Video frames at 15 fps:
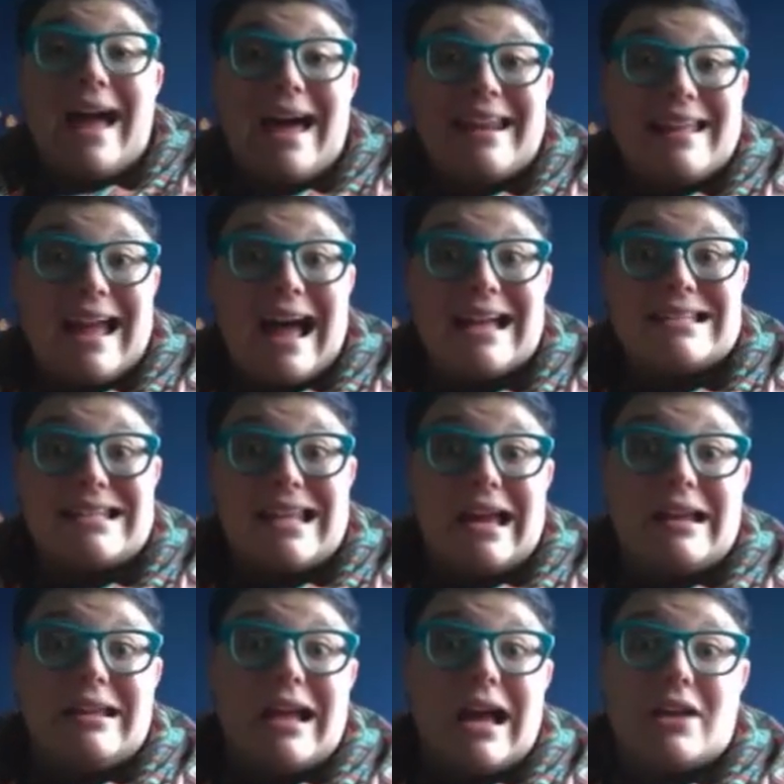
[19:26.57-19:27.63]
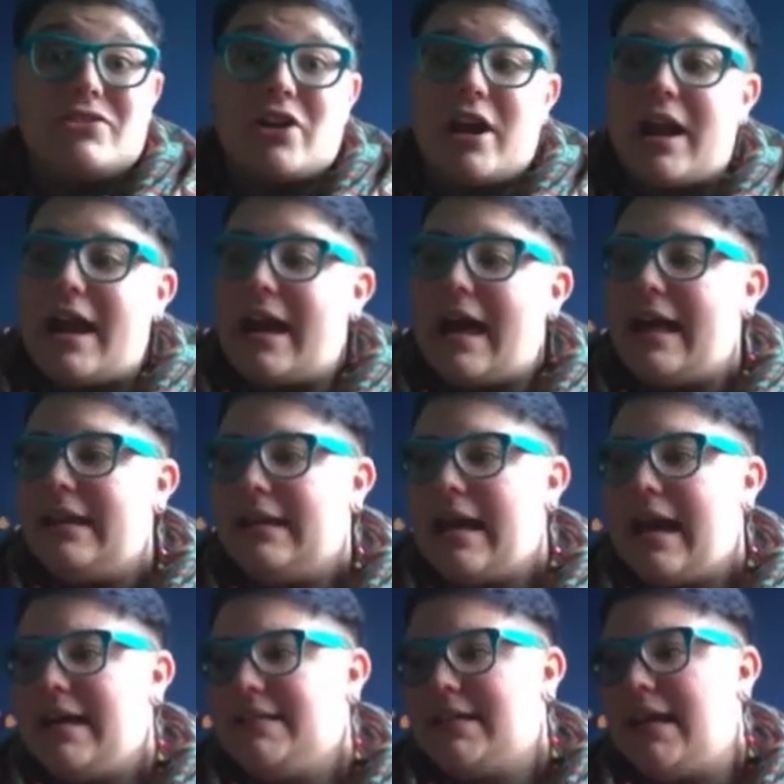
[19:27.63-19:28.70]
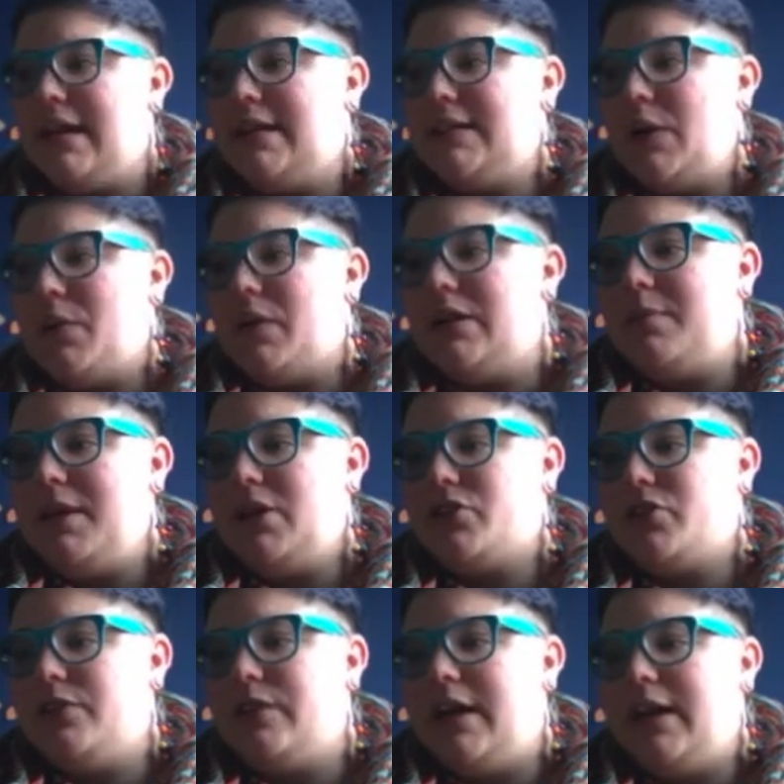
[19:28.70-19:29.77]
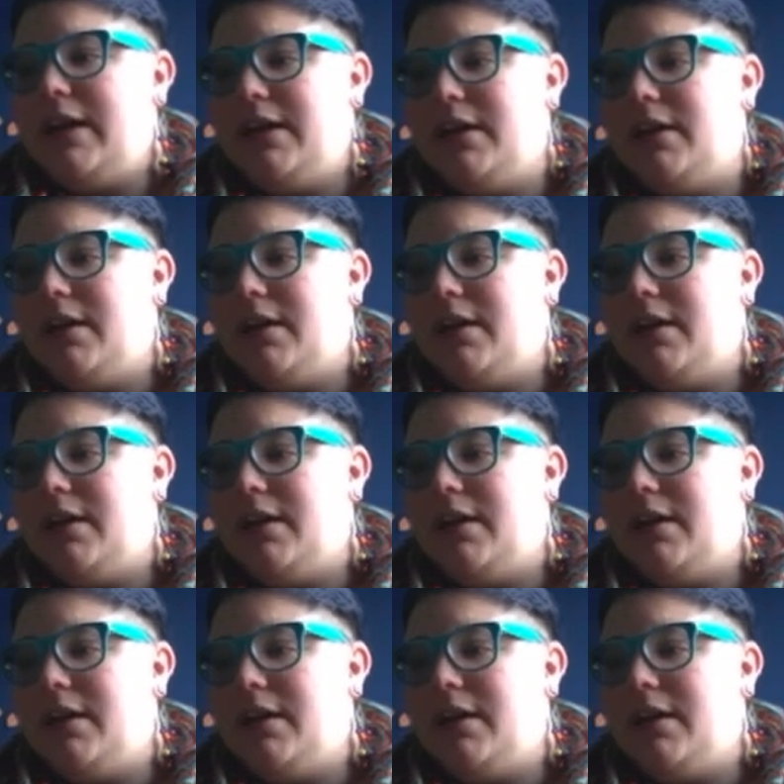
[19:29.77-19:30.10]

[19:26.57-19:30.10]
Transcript: I had a CAT scan. Yeah, sorry. I had a CAT scan because they wanted to make sure that